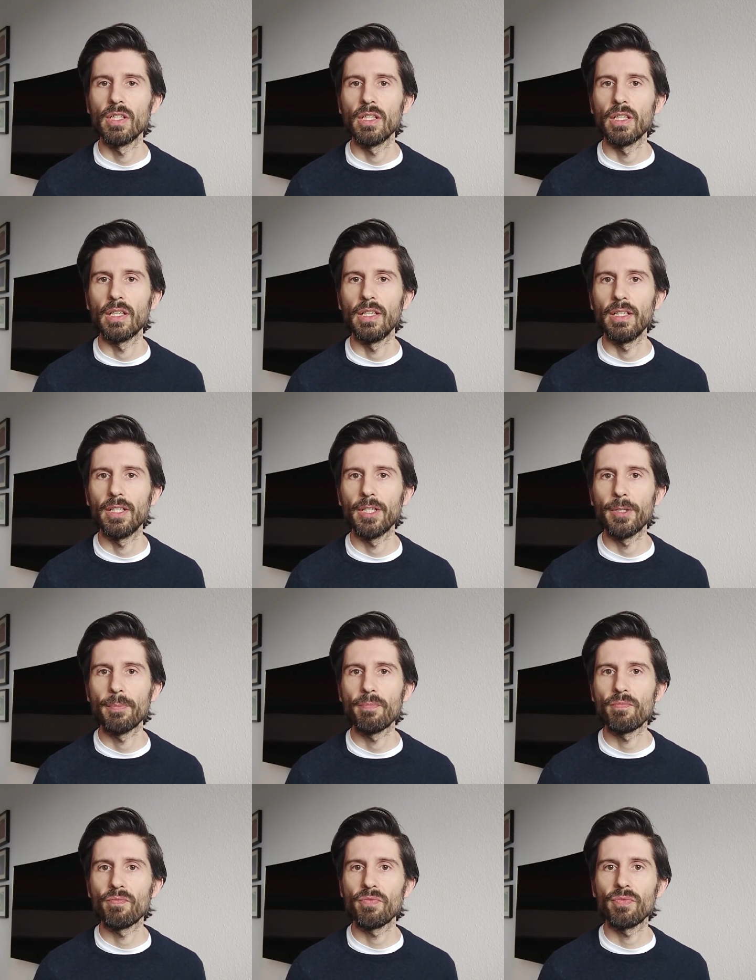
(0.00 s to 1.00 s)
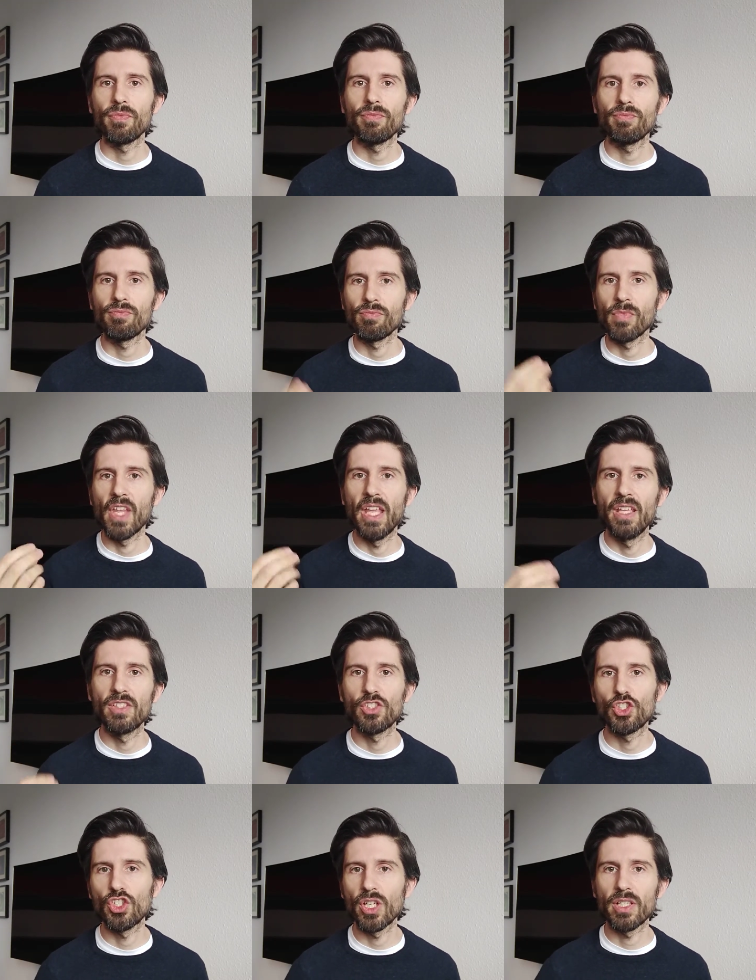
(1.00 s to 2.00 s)

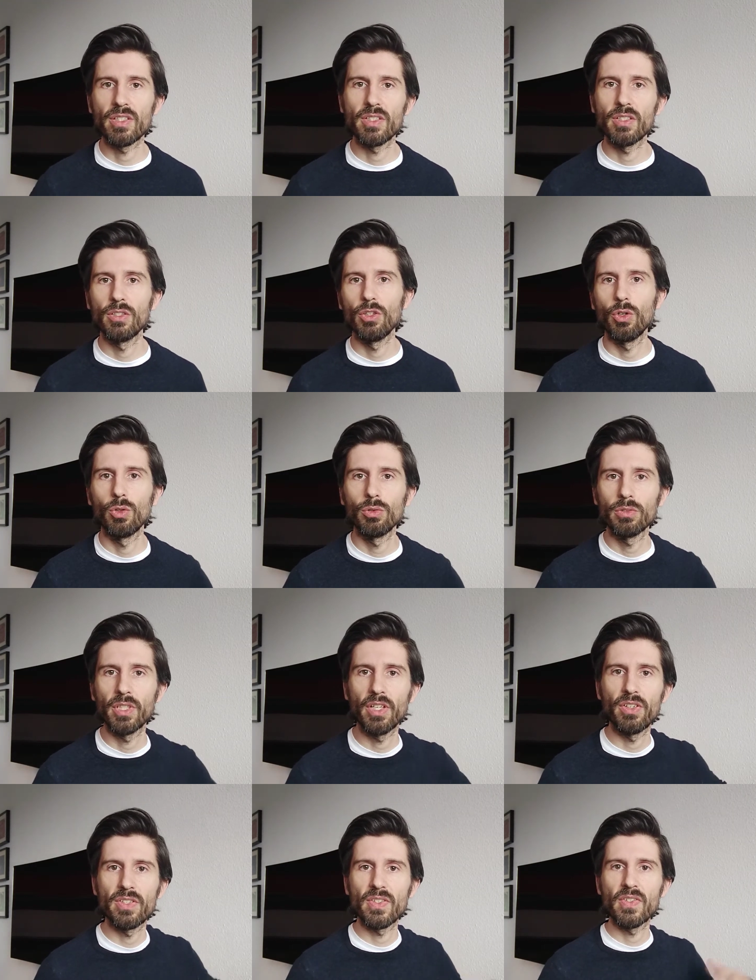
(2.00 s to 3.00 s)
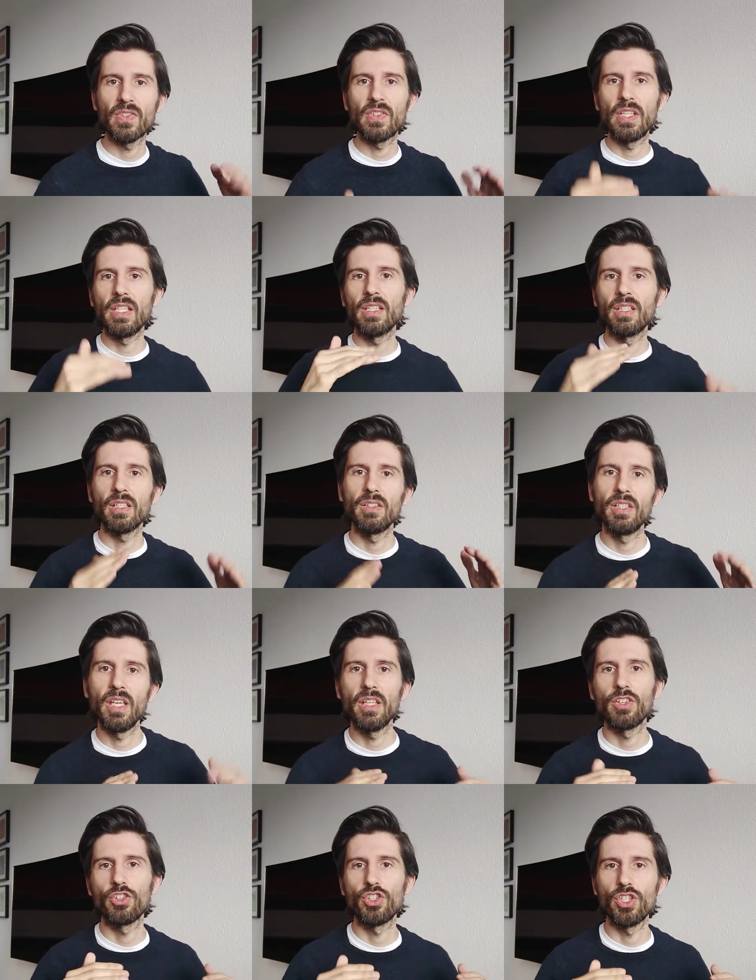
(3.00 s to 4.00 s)
it's just, there is a sync in the
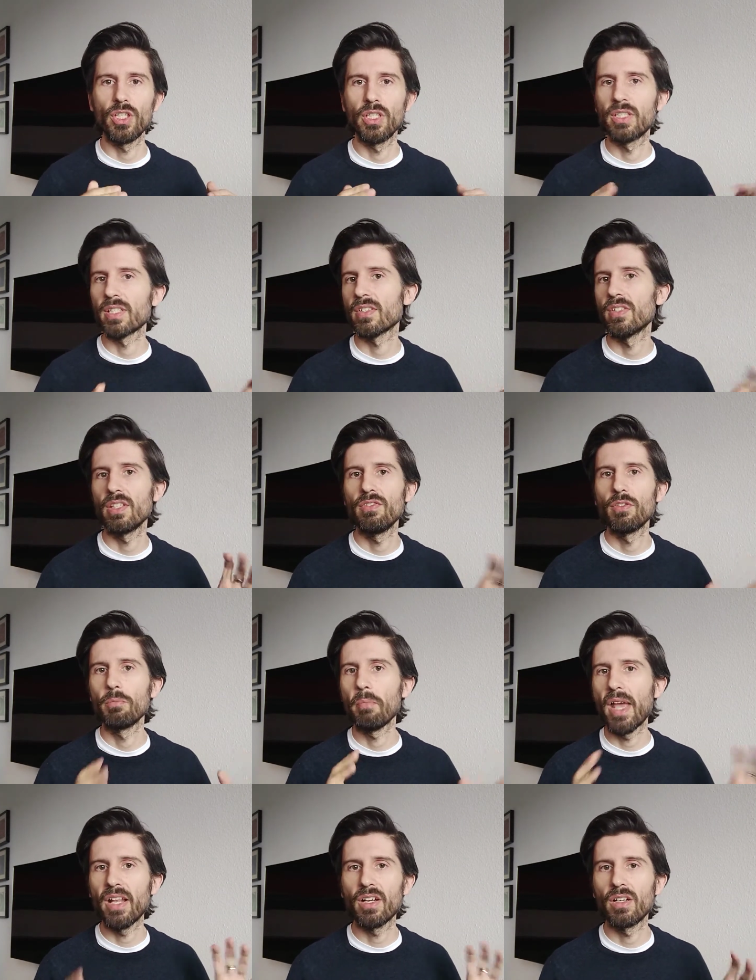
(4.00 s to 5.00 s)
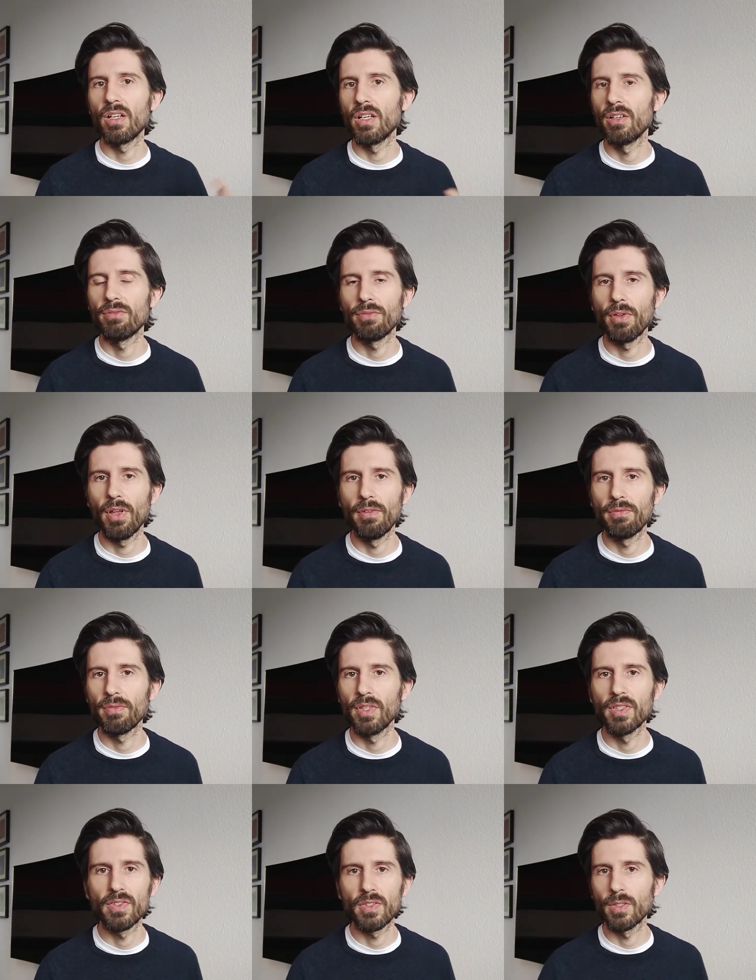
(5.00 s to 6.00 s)
energy. It doesn't even matter if
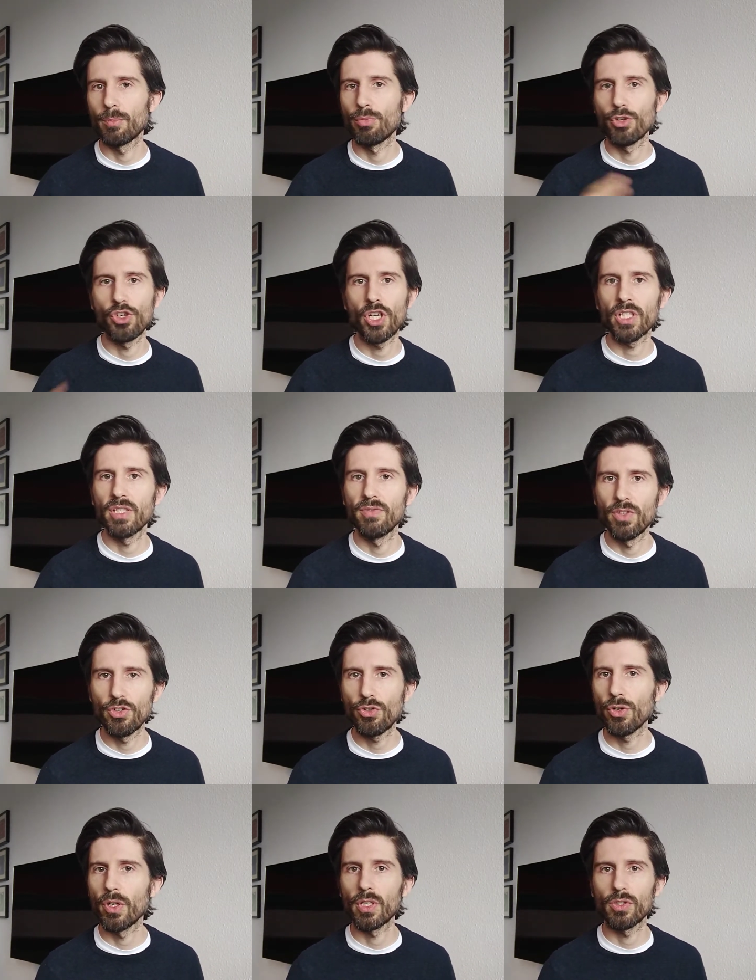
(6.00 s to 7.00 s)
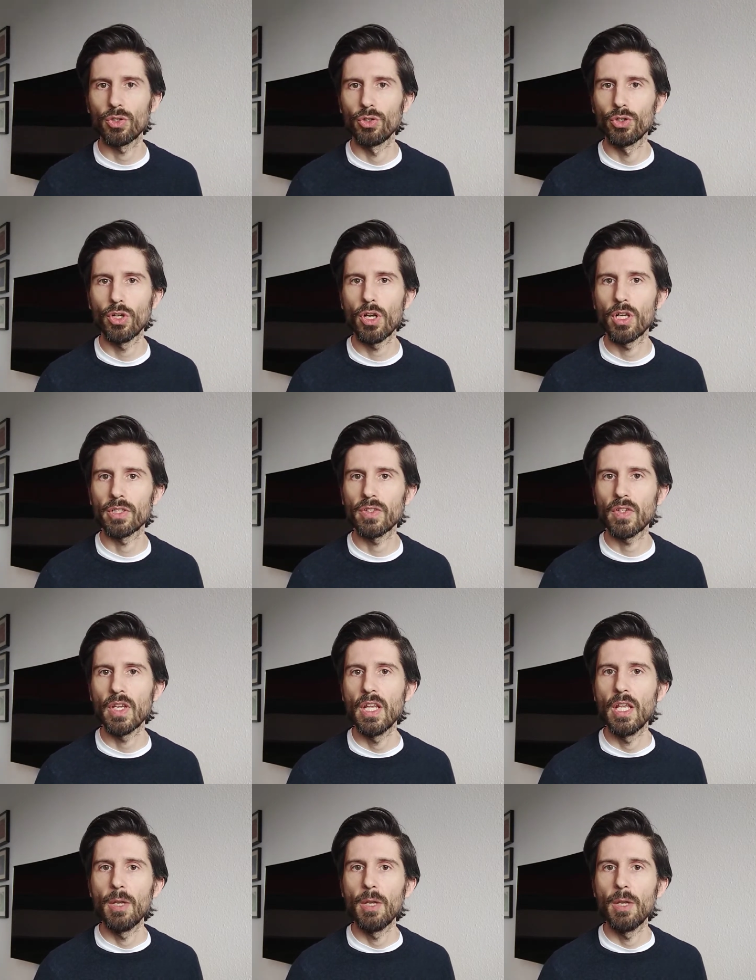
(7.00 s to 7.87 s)
it's a projective interact or not.